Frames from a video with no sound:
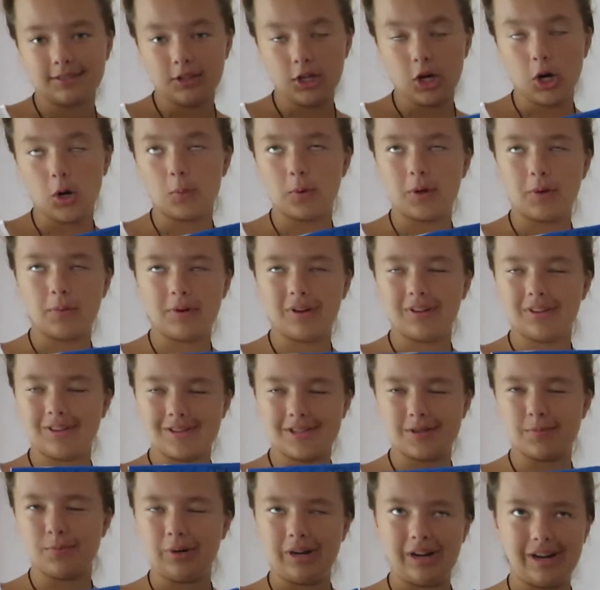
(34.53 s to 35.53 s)
Are we really
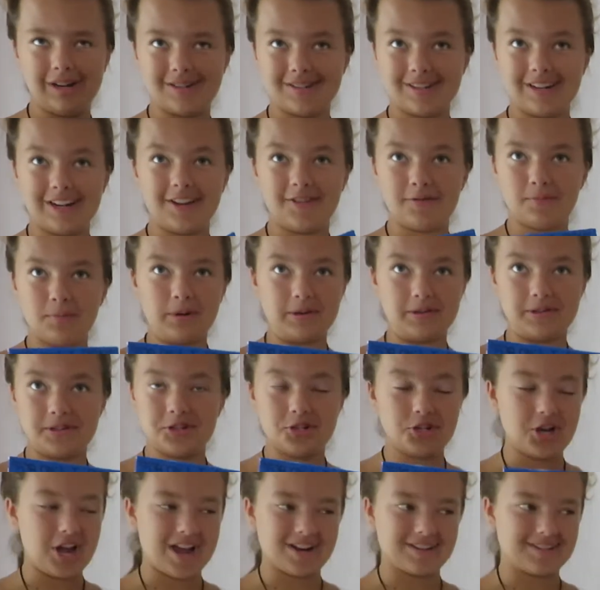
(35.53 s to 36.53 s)
surprised that I have Percy
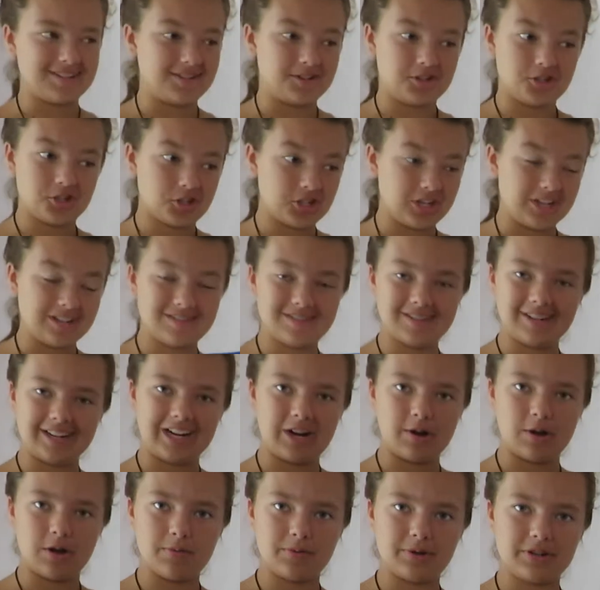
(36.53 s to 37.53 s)
Jackson shit sitting
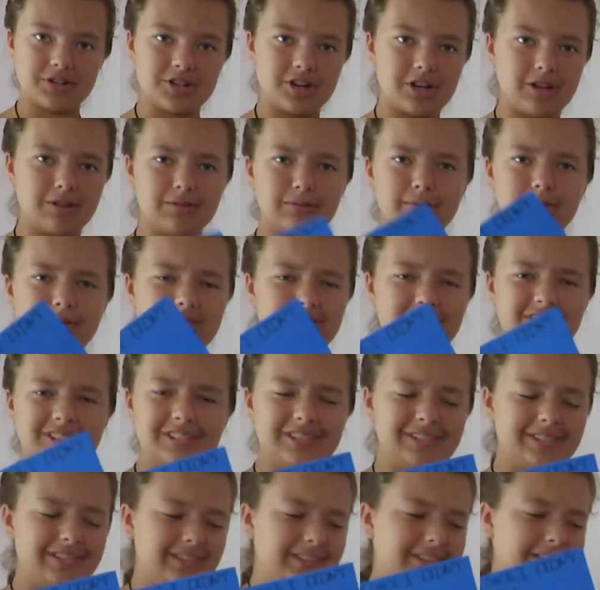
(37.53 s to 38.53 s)
on my bookshelf?
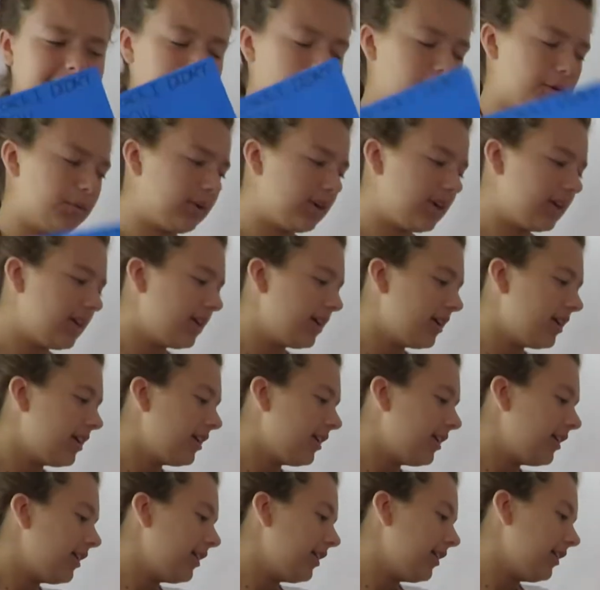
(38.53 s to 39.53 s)
No.
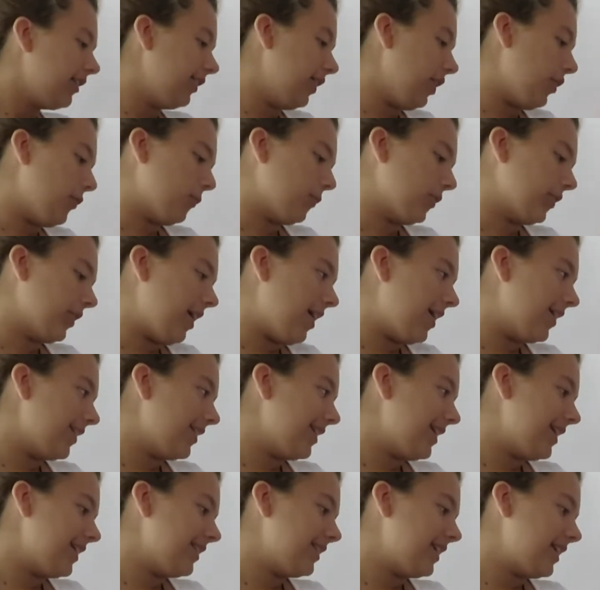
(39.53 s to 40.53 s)
No, we're not.
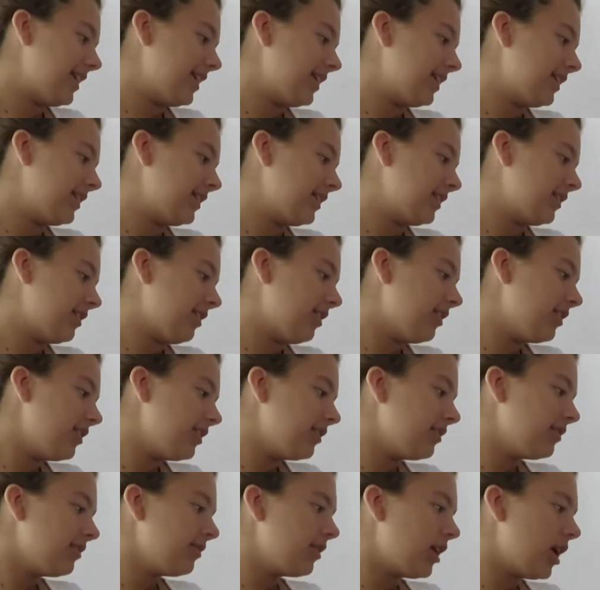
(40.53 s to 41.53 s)
And then up
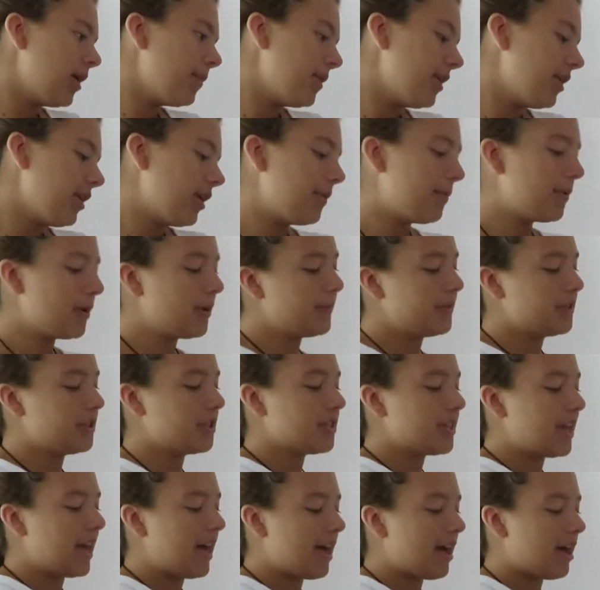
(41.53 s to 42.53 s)
here I pretty much
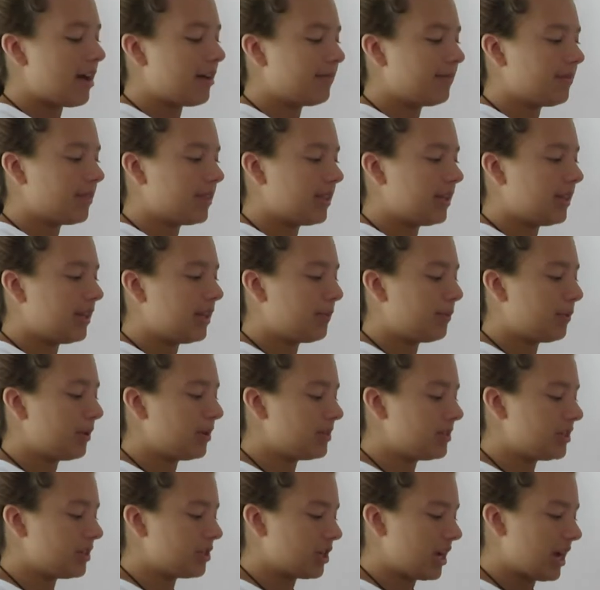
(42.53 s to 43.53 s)
just have the
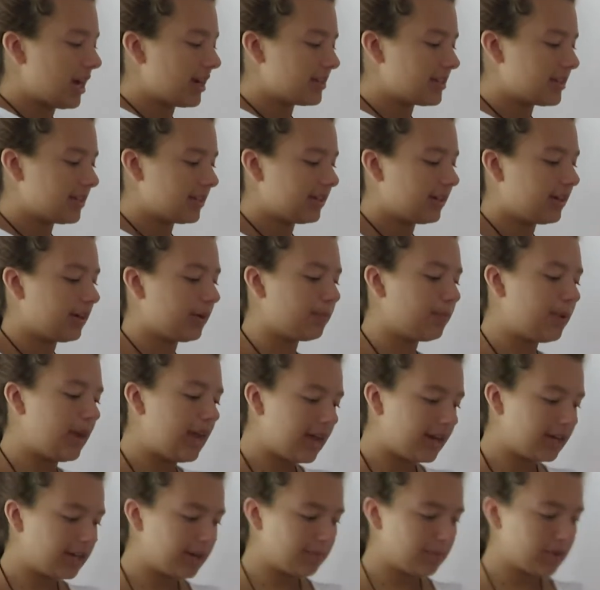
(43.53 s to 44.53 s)
Percy Jackson
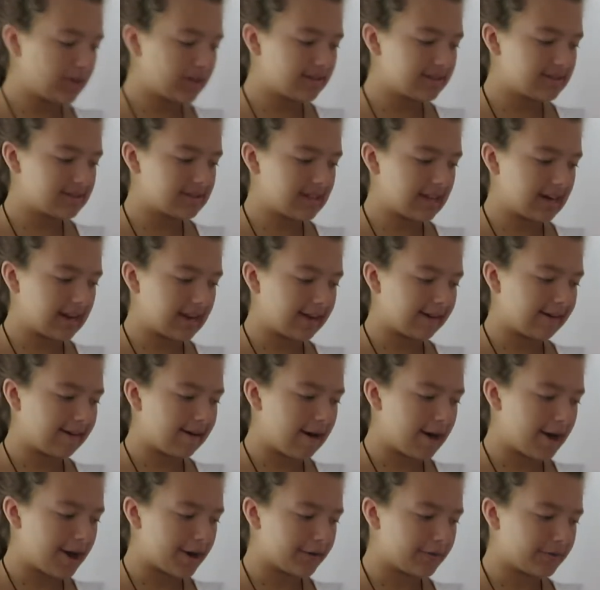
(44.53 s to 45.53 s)
companion books that I
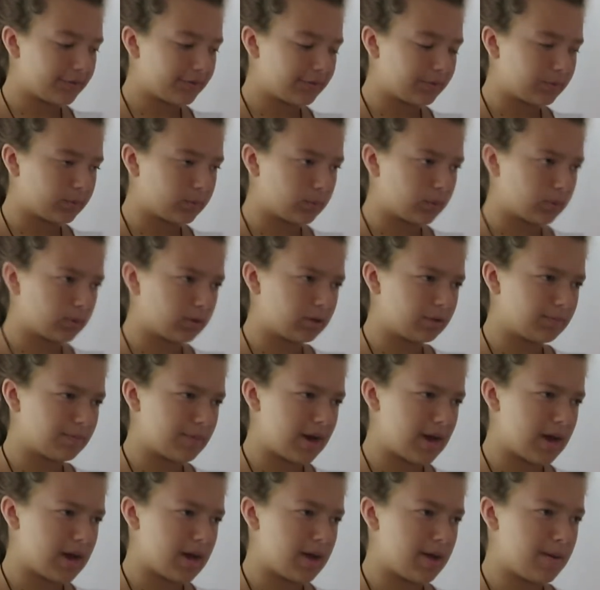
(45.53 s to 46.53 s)
got for
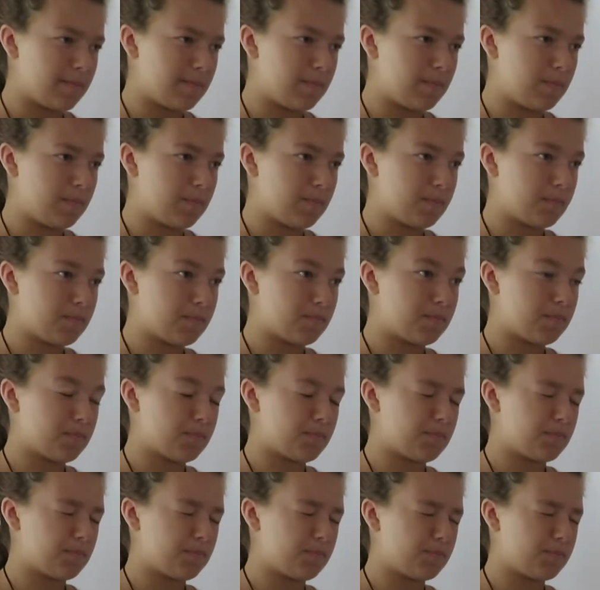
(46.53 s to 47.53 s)
my
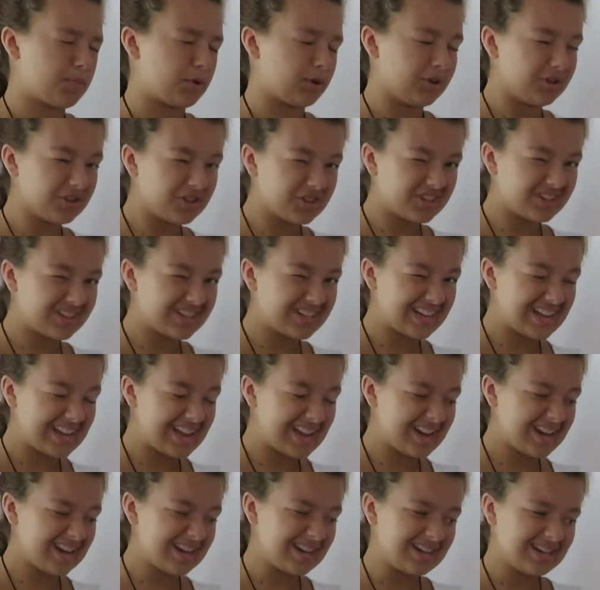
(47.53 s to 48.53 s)

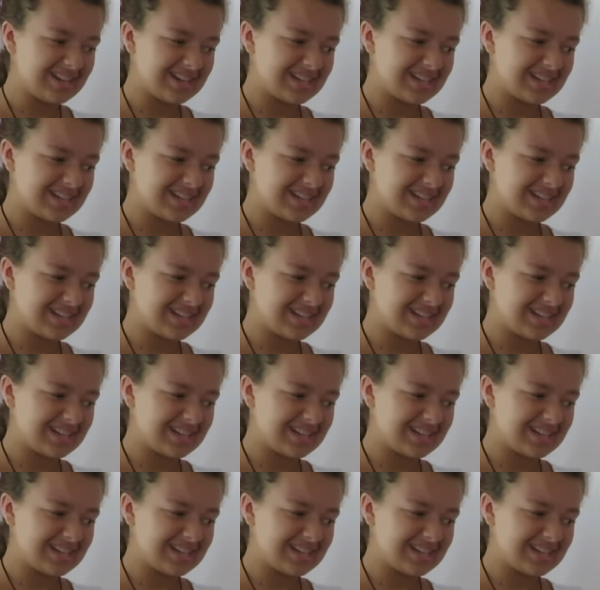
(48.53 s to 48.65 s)
birthday.